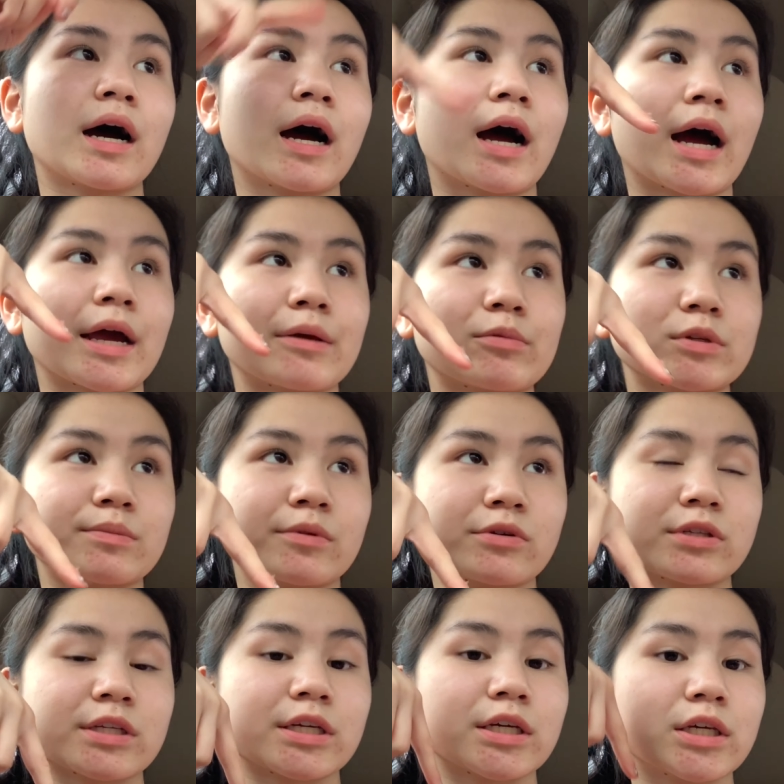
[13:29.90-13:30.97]
i was
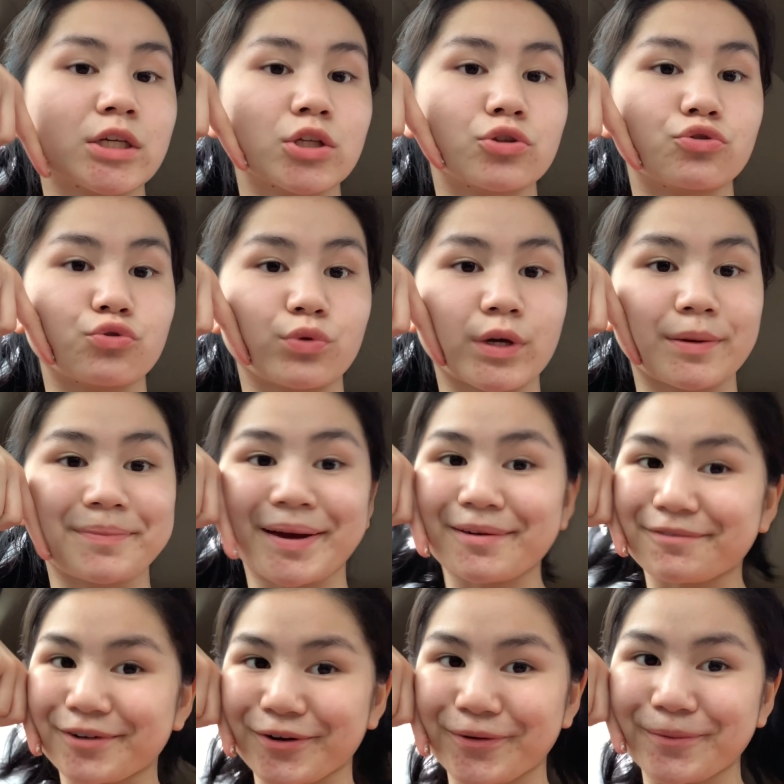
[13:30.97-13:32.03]
mostly doing my
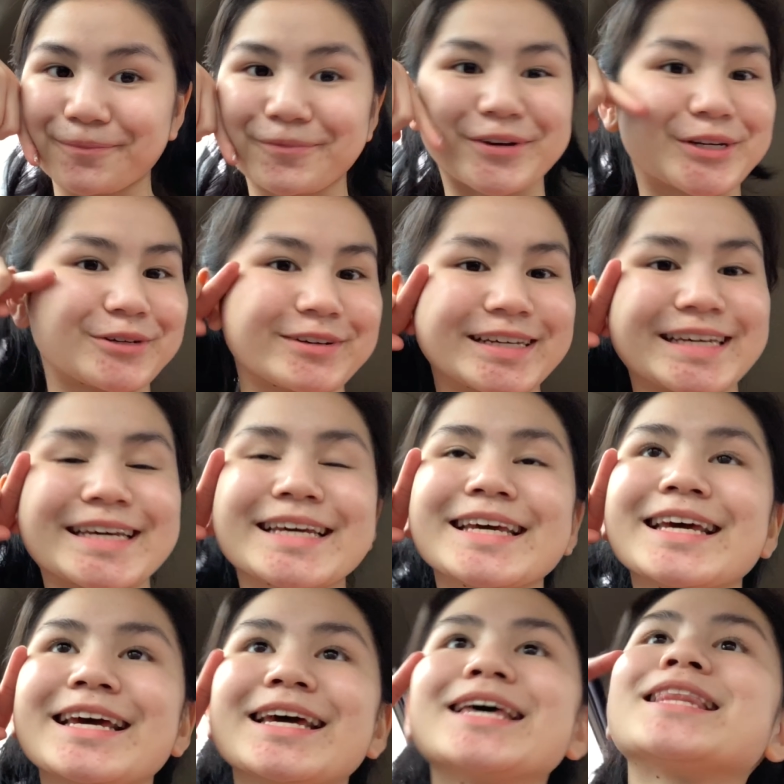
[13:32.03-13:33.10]
room redoing it
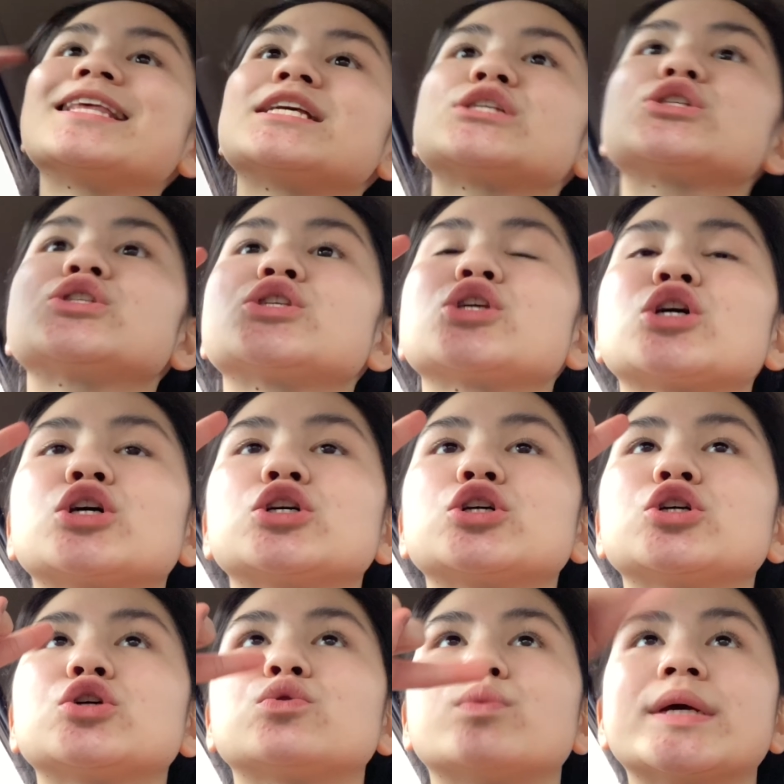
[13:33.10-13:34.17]
this
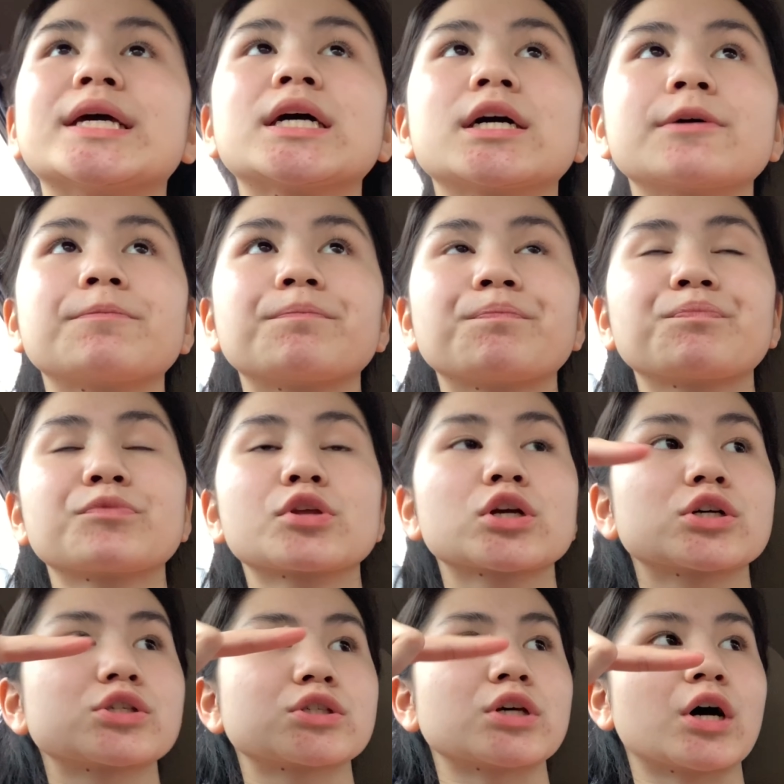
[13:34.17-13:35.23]
week
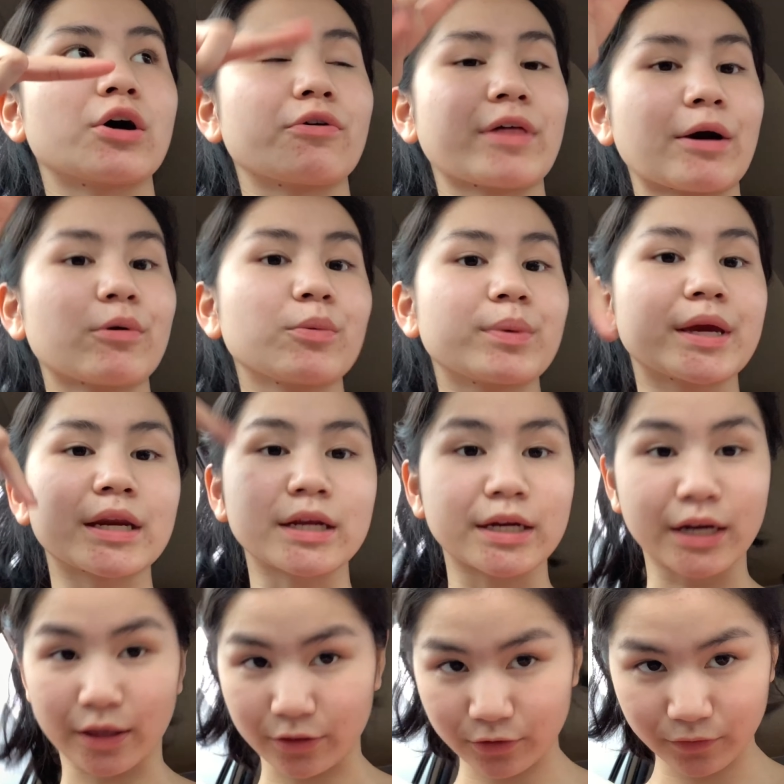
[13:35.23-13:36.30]
so that will be in
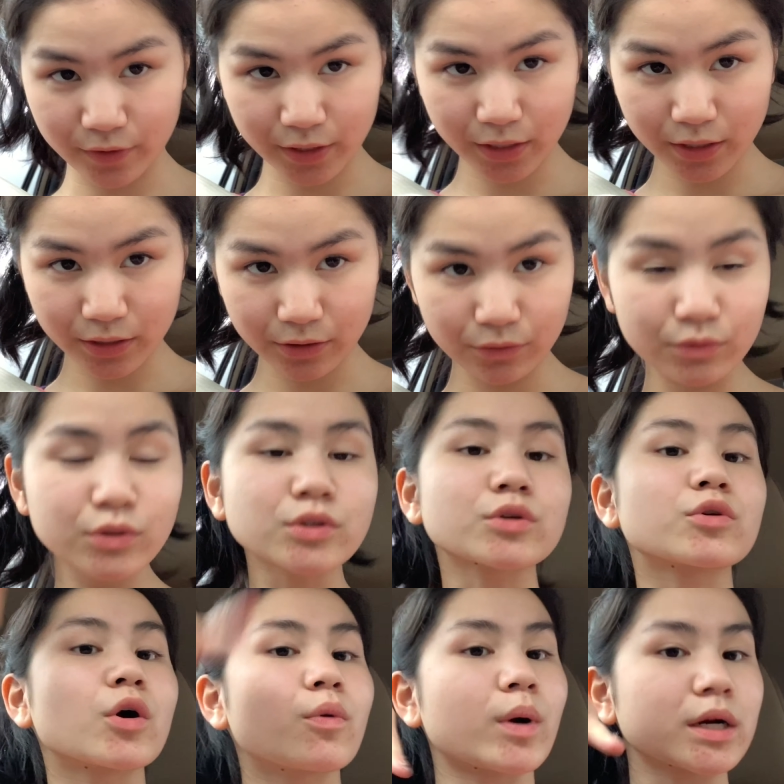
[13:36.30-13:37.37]
another video so
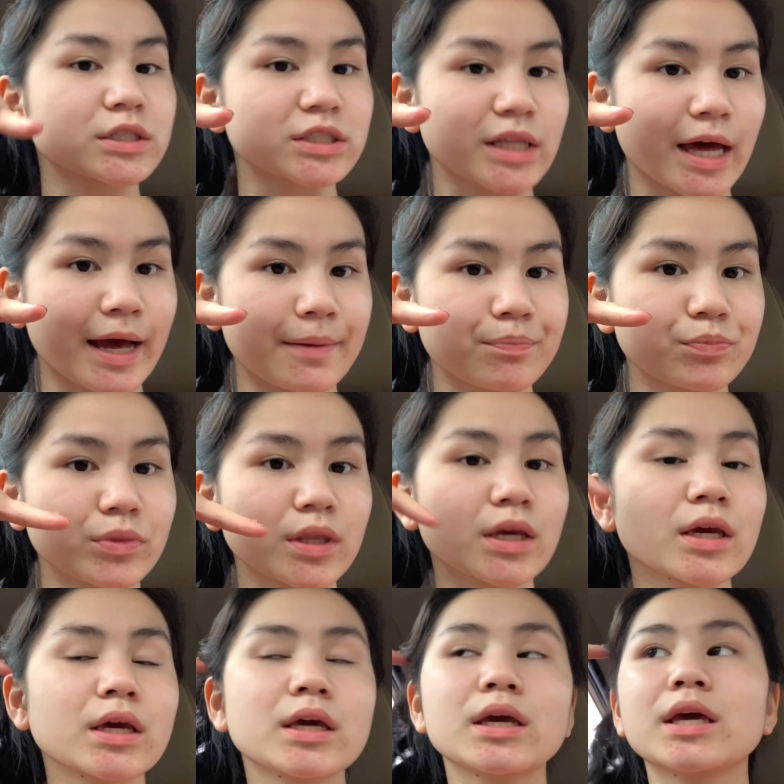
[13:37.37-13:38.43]
go watch that
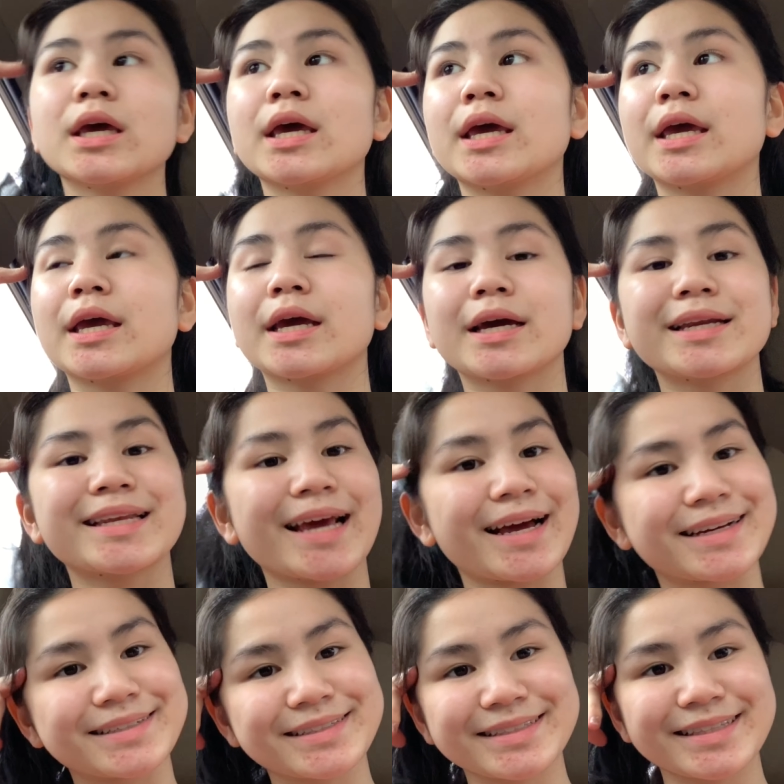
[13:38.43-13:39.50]
and yeah
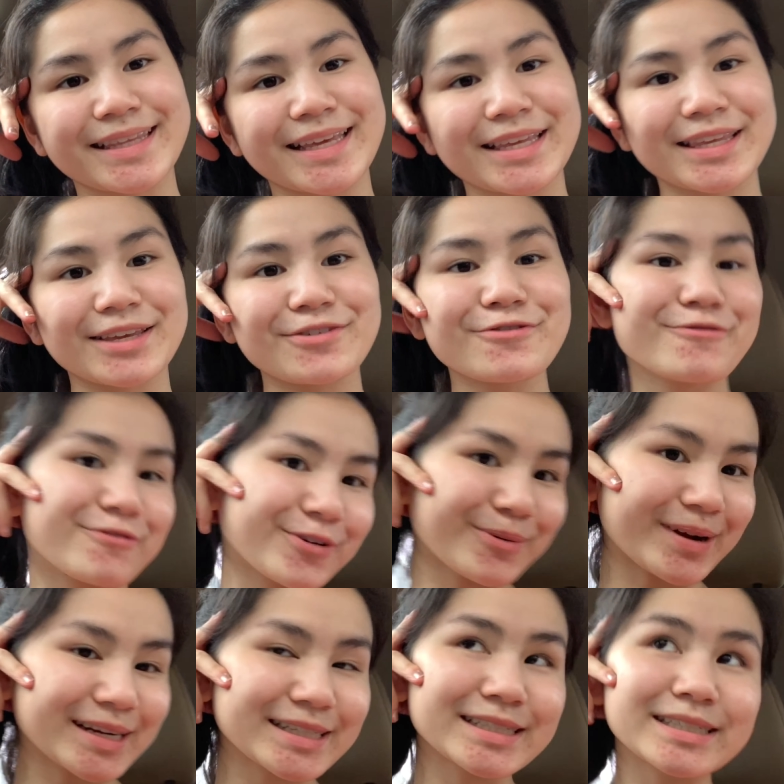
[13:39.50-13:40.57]
thank you for
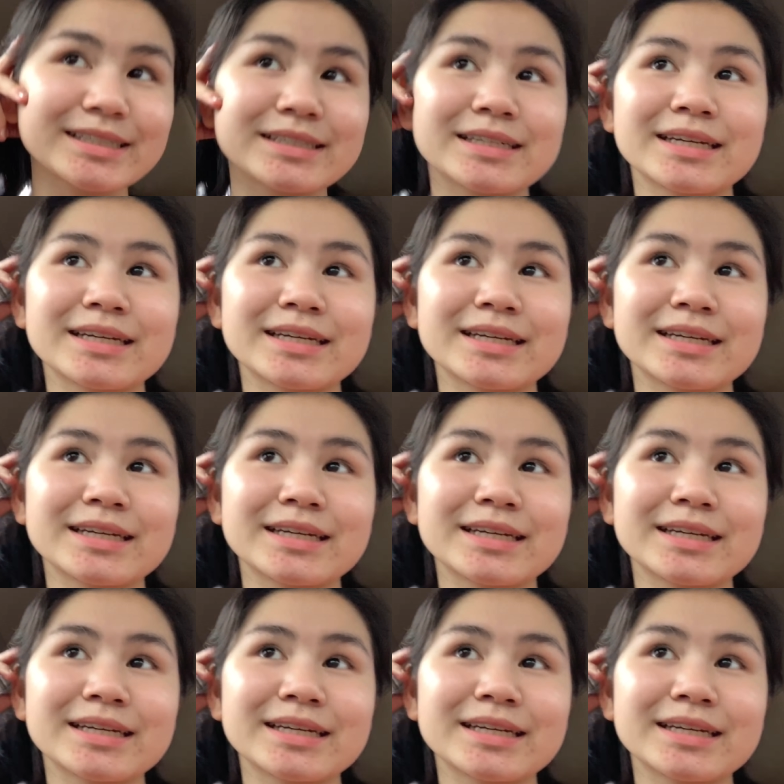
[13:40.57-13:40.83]
watching